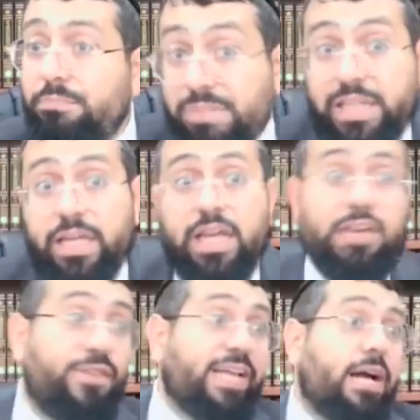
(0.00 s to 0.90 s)
Meaning,
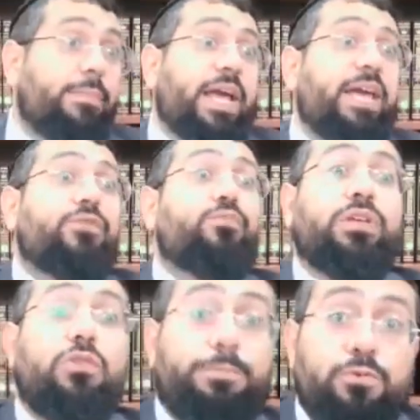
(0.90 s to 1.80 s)
if doing? I come and I have to
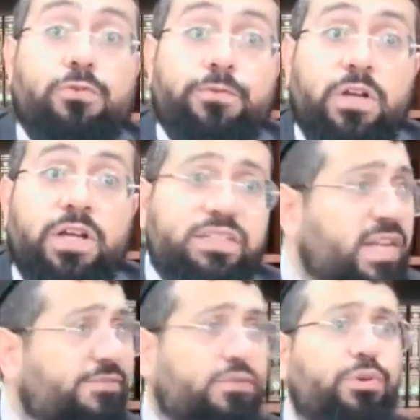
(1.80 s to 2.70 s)
bring you a proof, it's
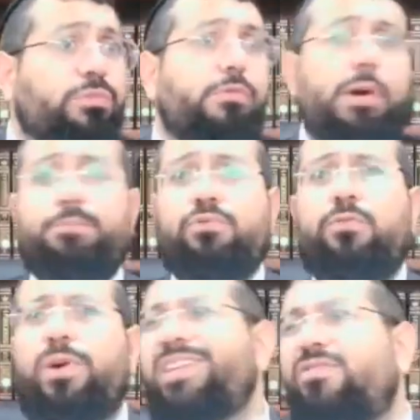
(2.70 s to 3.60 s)
enough to bring me one proof.
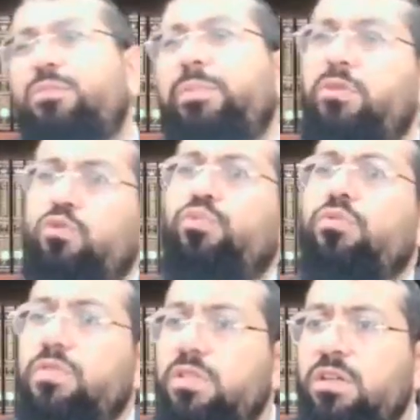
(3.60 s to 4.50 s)
Why do you have to bring me two
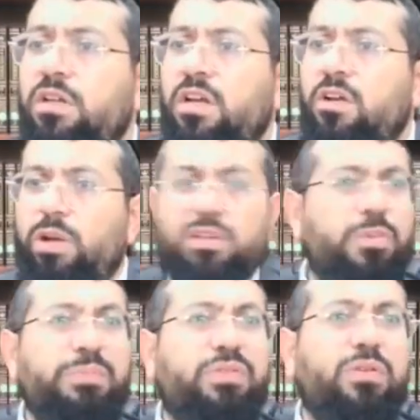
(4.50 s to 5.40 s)
proofs? Why do you
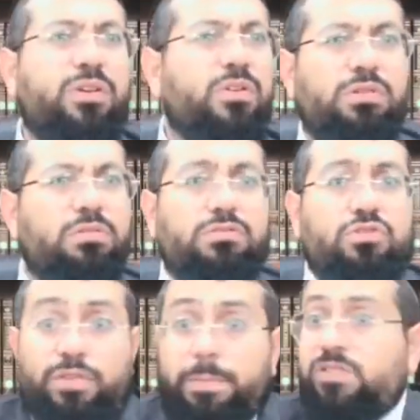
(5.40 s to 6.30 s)
bring
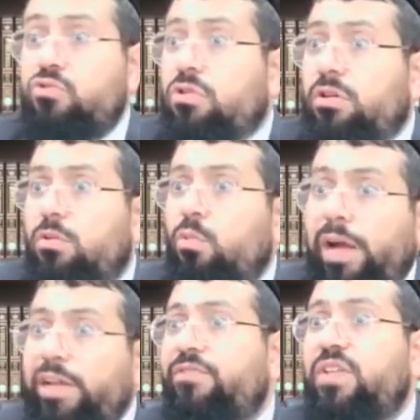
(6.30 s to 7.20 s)
You have a pasuk.
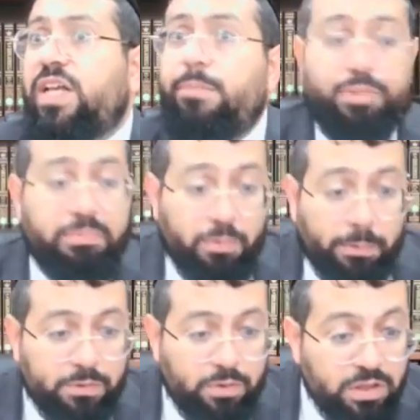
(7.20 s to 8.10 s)
Why do you have to come and bring me
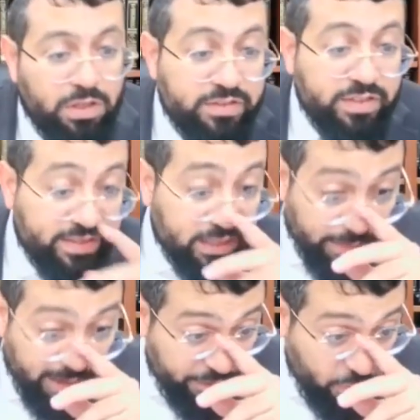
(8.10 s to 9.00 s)
one? Proof? See, he says,
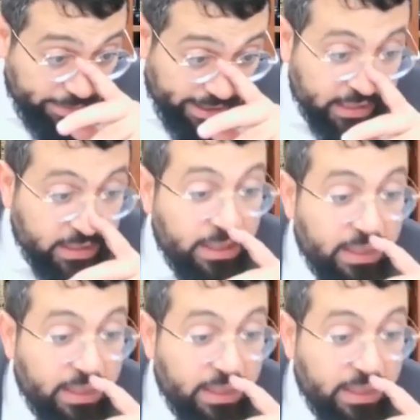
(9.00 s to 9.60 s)
my will, man.